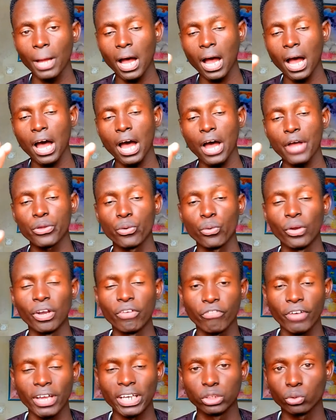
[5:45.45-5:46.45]
you
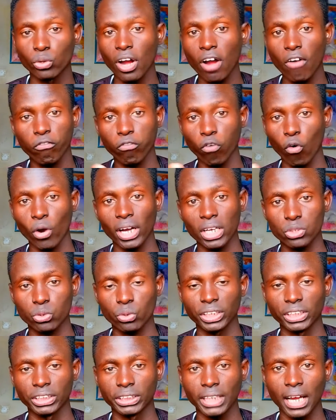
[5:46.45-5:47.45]
will fail to have
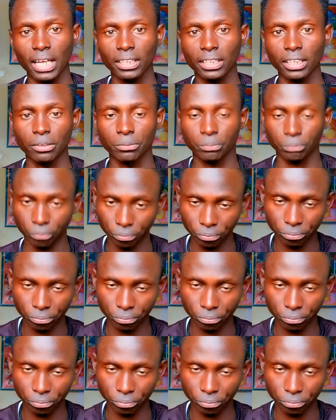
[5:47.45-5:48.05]
focus on each other.